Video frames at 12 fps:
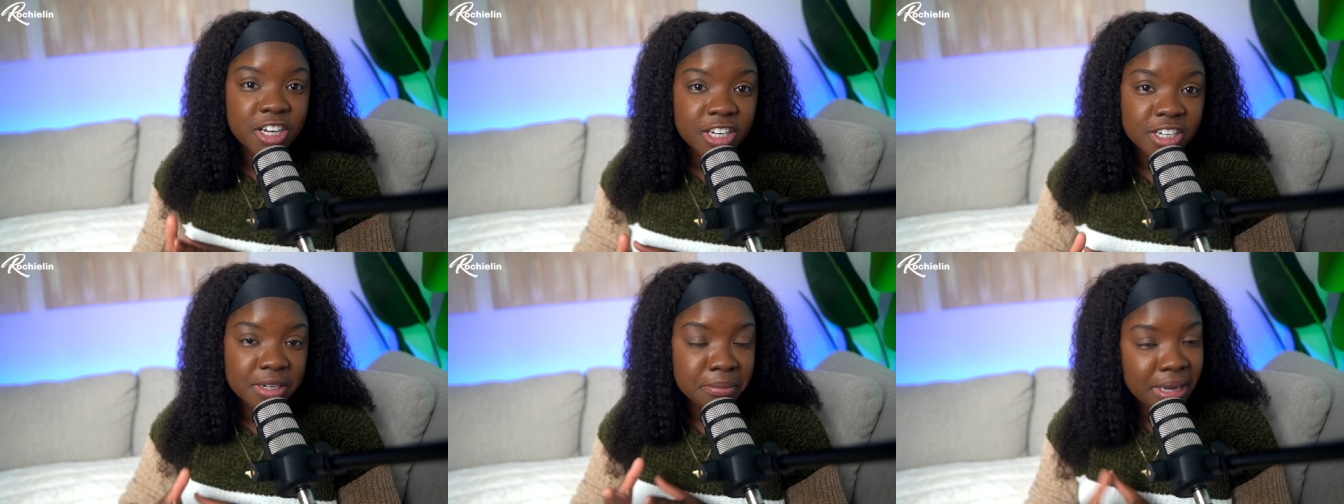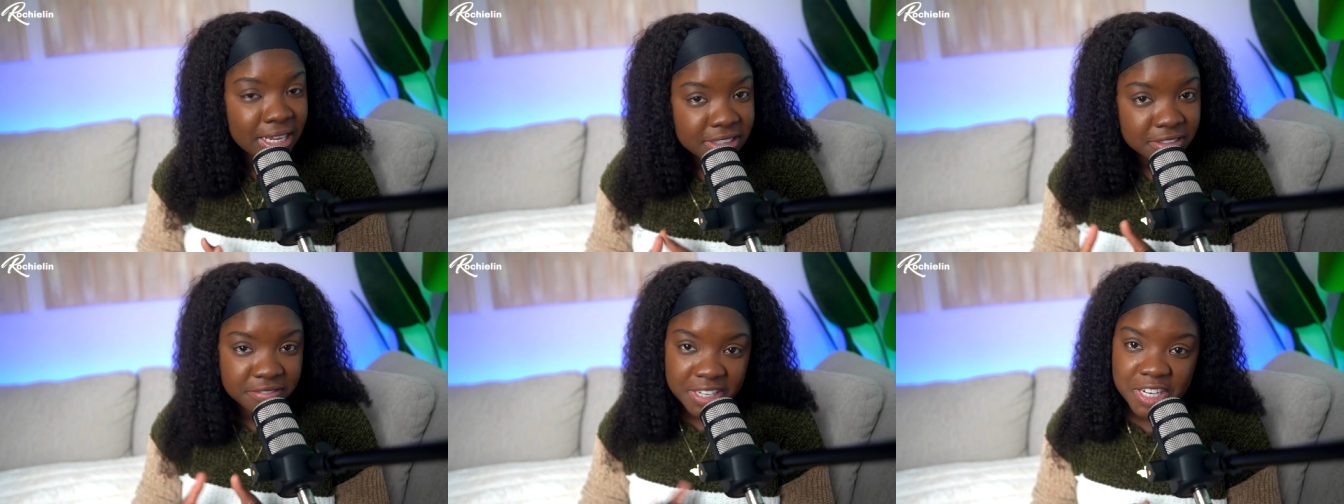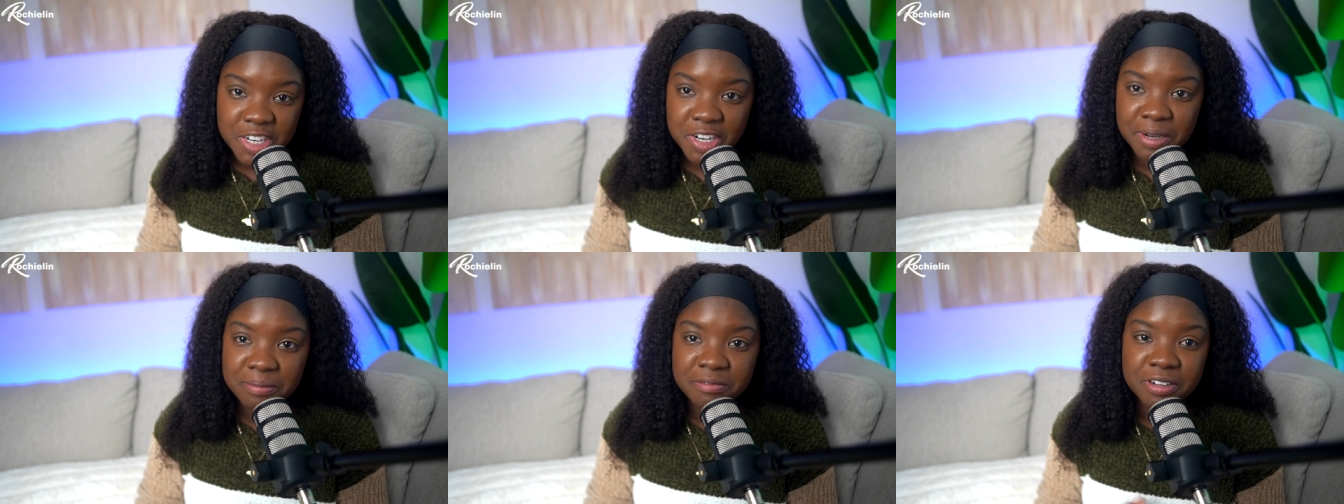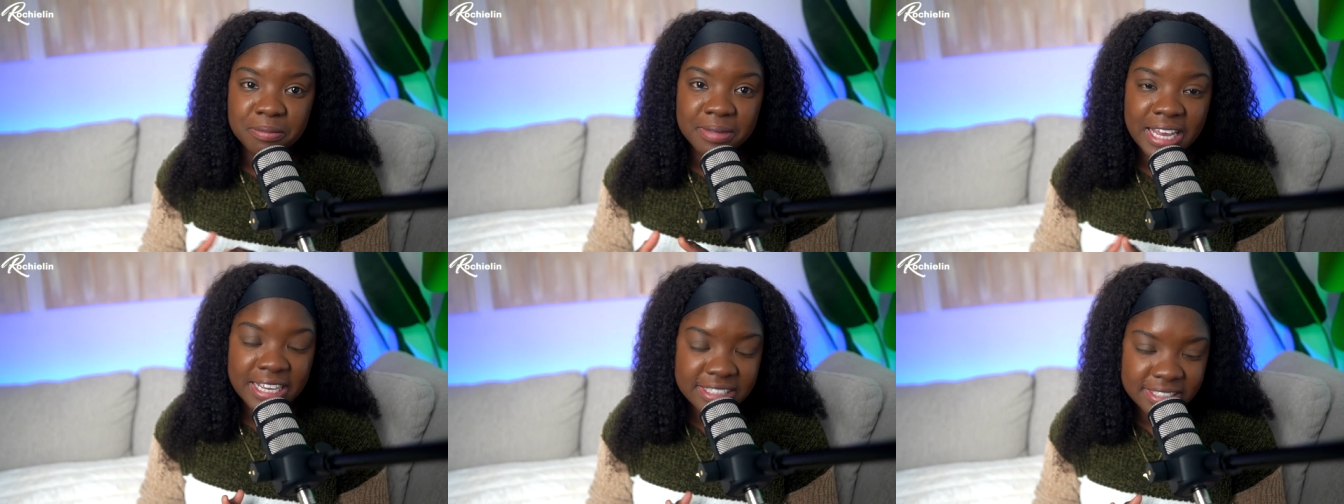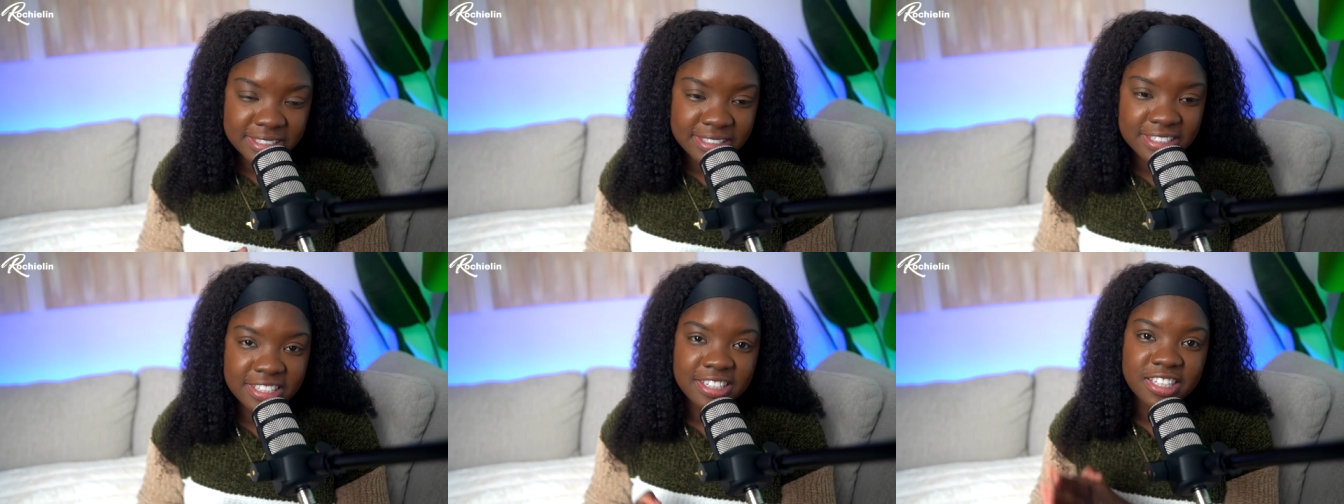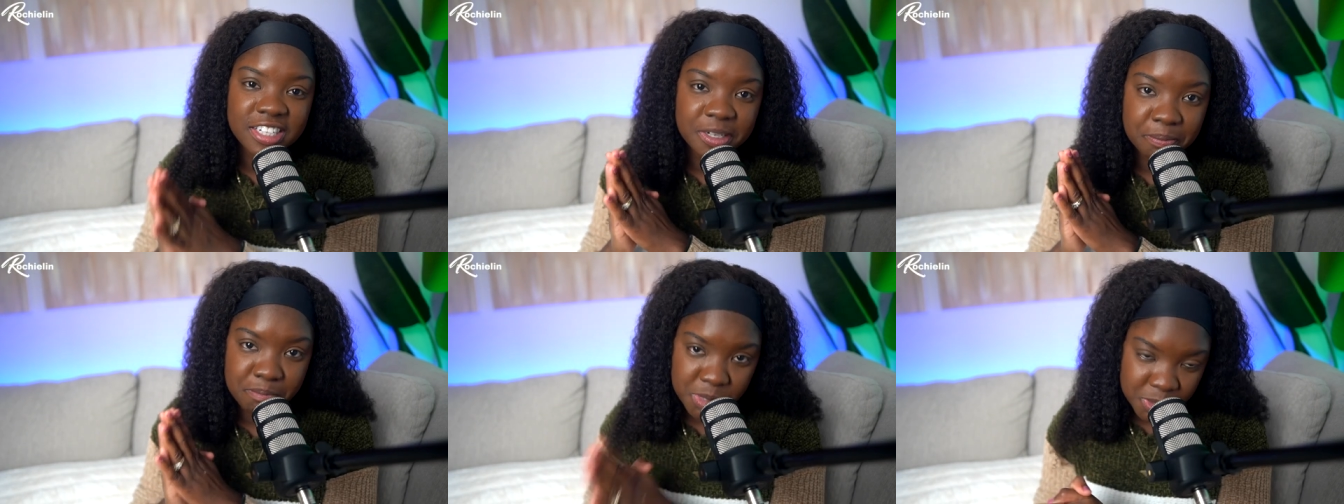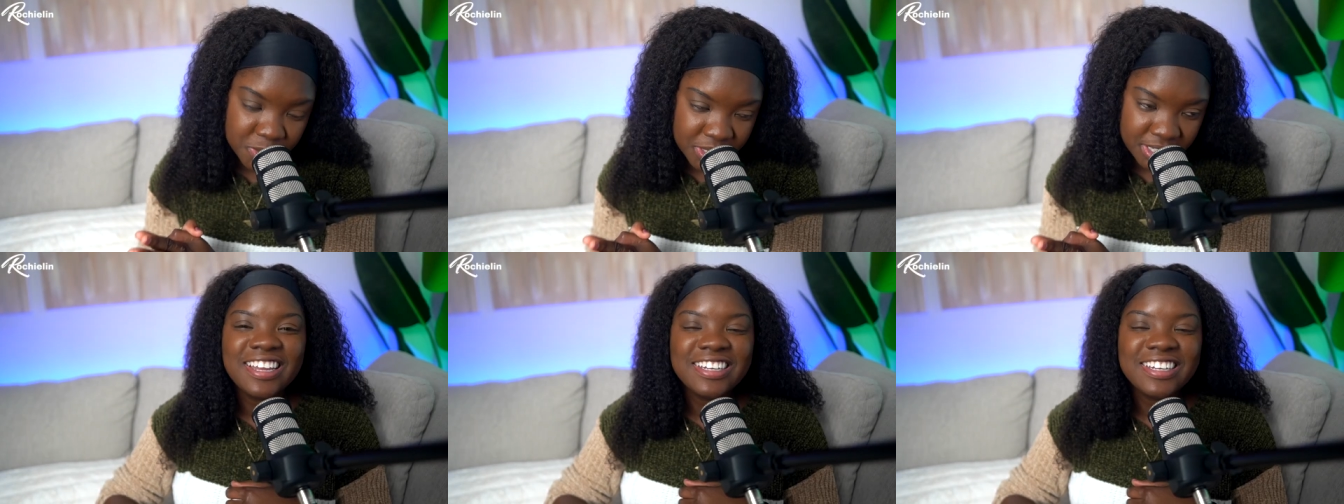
earn passive income from licensing their music.